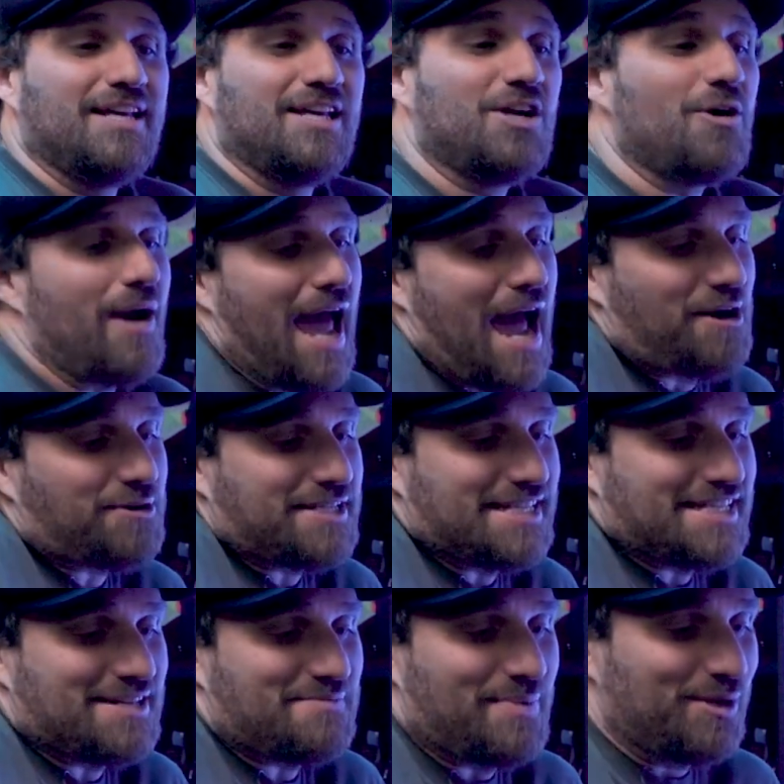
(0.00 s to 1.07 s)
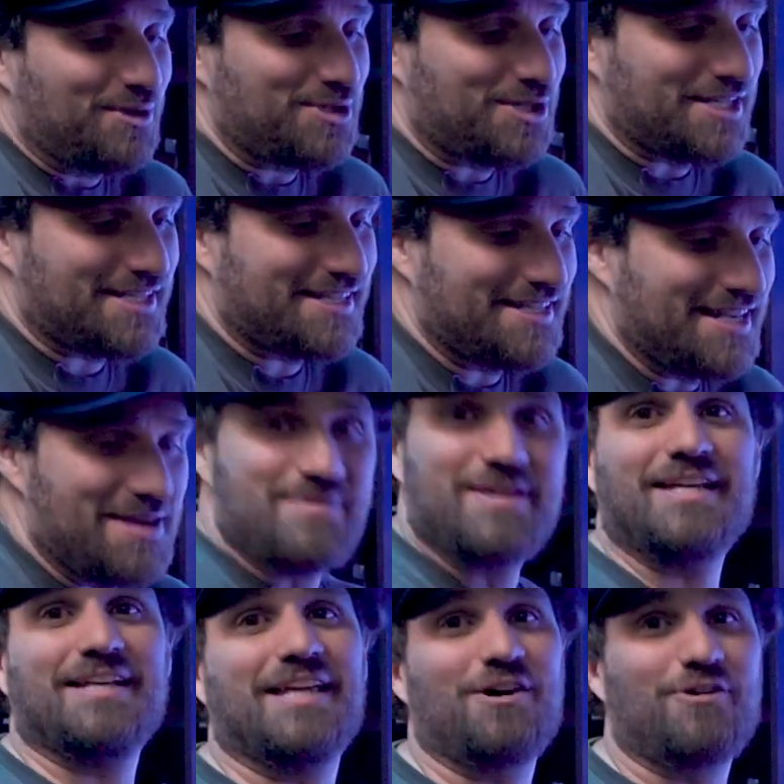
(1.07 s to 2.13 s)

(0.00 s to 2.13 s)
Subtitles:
A house isn't built just immediately